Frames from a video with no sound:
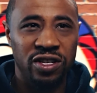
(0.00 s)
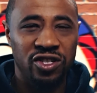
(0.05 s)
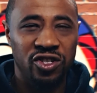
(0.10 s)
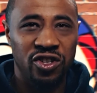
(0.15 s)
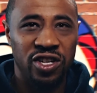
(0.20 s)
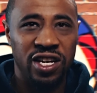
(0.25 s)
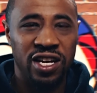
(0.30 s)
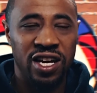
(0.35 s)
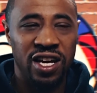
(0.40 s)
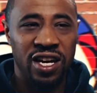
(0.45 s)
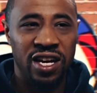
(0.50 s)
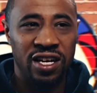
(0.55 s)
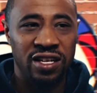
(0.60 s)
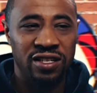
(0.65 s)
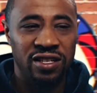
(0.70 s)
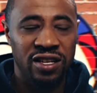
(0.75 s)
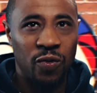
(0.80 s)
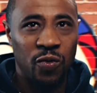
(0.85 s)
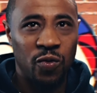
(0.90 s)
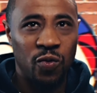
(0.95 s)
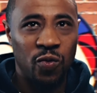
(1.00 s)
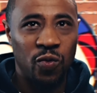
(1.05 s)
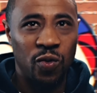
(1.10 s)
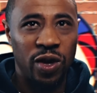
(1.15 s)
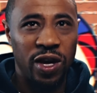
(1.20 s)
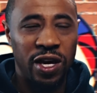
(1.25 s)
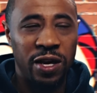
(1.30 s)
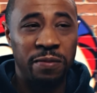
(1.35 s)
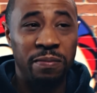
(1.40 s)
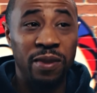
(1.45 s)
District kids.
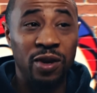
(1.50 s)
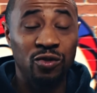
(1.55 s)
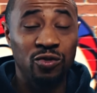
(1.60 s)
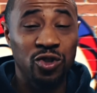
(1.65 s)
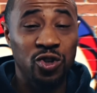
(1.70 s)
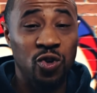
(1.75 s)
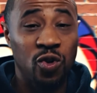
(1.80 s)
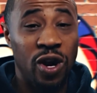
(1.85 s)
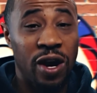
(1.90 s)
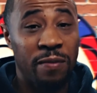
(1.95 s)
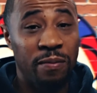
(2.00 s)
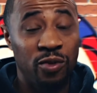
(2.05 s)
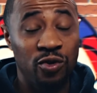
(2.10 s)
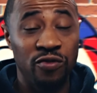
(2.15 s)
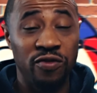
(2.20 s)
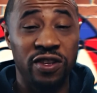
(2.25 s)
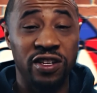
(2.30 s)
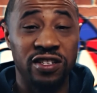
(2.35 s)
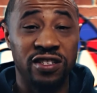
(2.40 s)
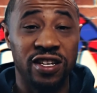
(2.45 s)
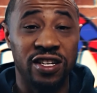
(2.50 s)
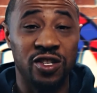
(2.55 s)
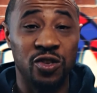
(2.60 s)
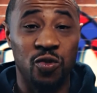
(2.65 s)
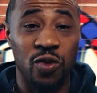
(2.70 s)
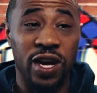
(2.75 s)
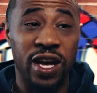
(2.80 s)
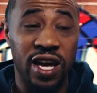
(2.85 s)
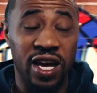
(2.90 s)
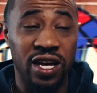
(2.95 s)
In middle school, I moved to
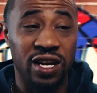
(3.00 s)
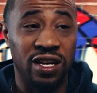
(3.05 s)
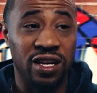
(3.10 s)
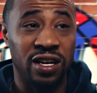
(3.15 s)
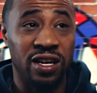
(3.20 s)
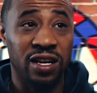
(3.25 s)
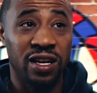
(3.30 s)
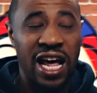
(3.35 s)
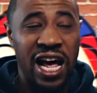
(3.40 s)
Susquehanna.